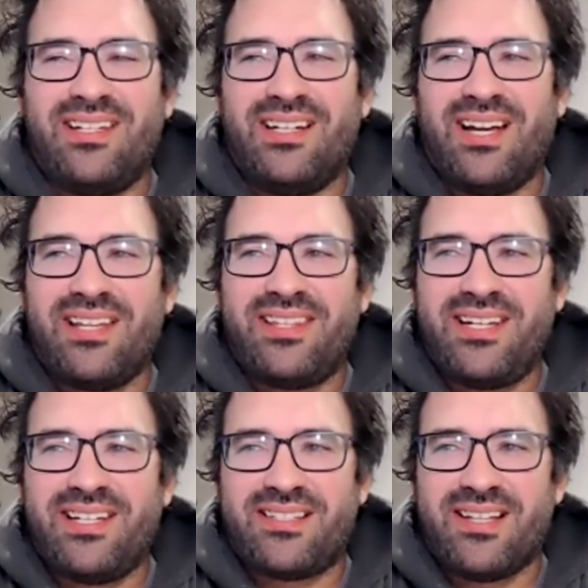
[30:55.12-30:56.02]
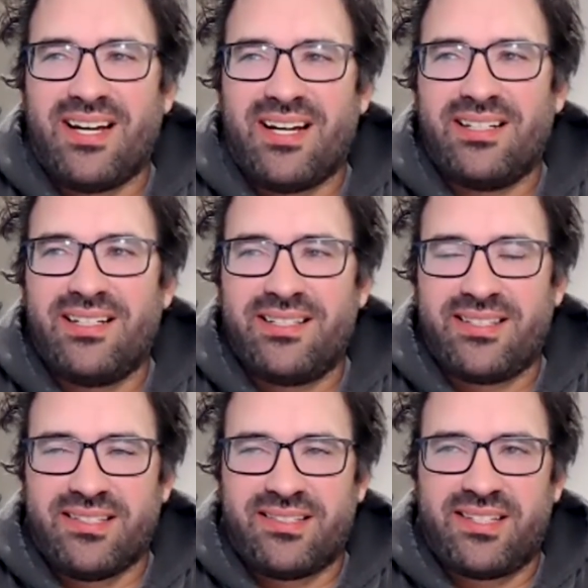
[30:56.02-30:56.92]
I think it's
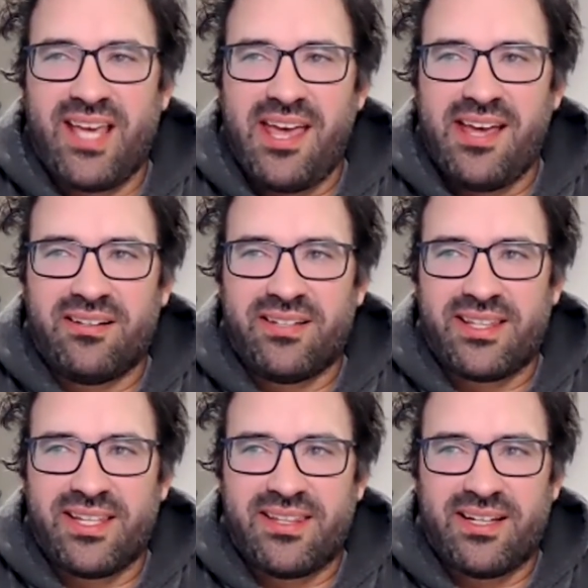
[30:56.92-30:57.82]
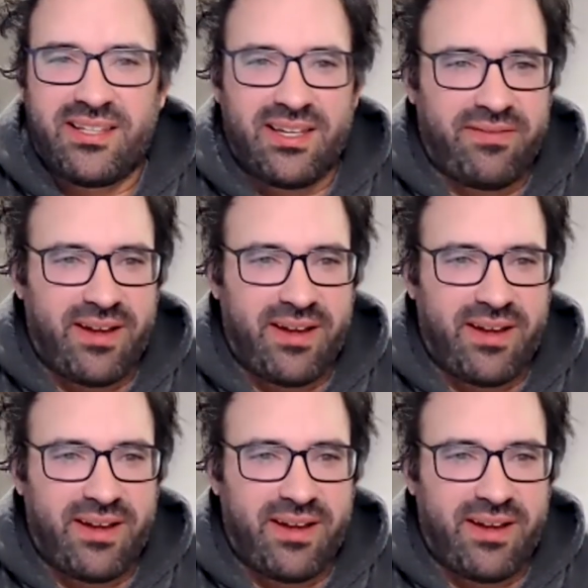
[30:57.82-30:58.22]
the scale that they think they found